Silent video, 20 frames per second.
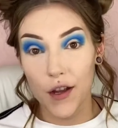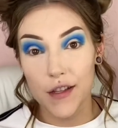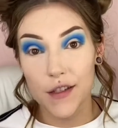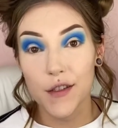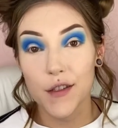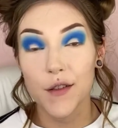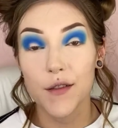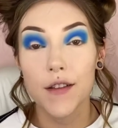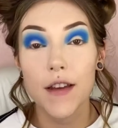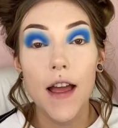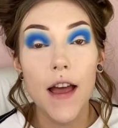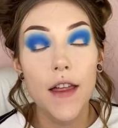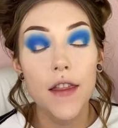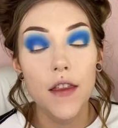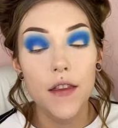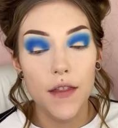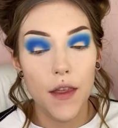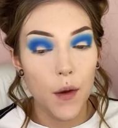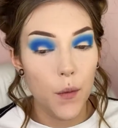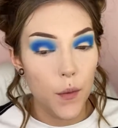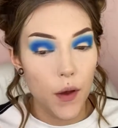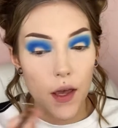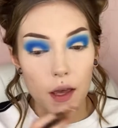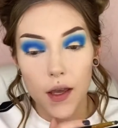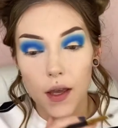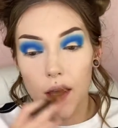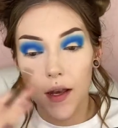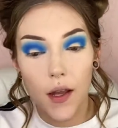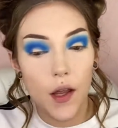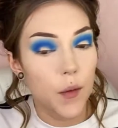so now that that white
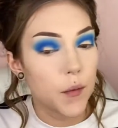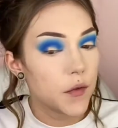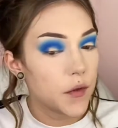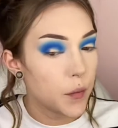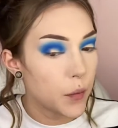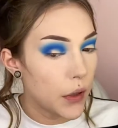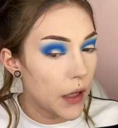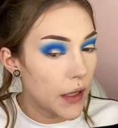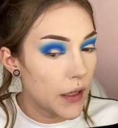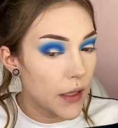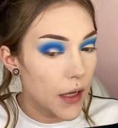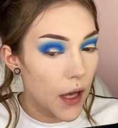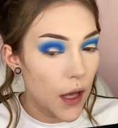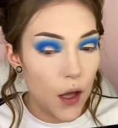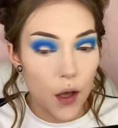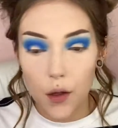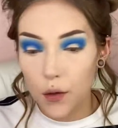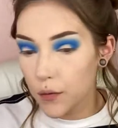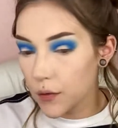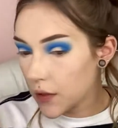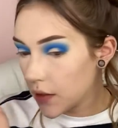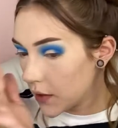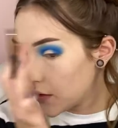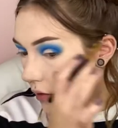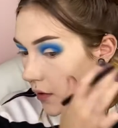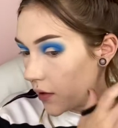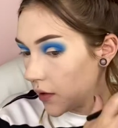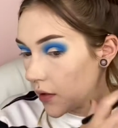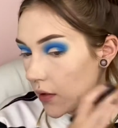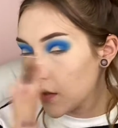kind of helped blend out
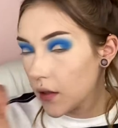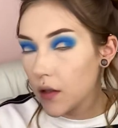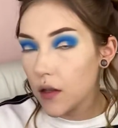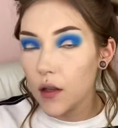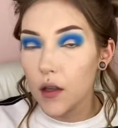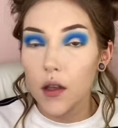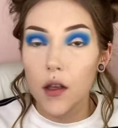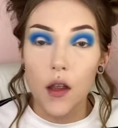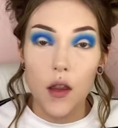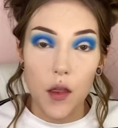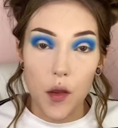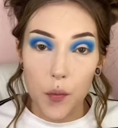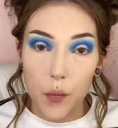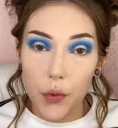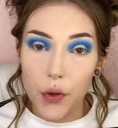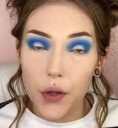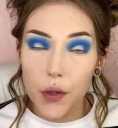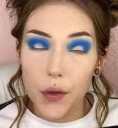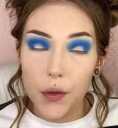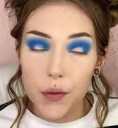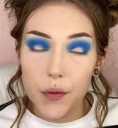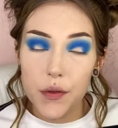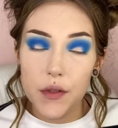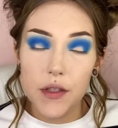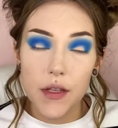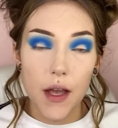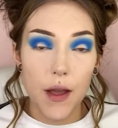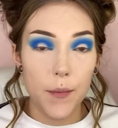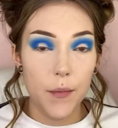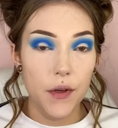the blues,
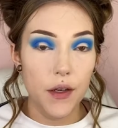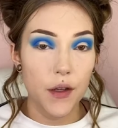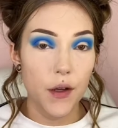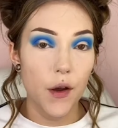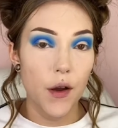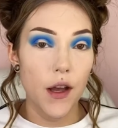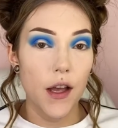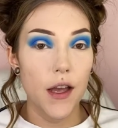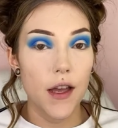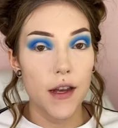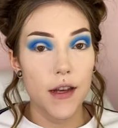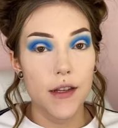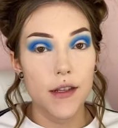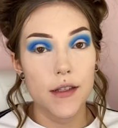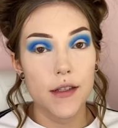I'm going to go ahead and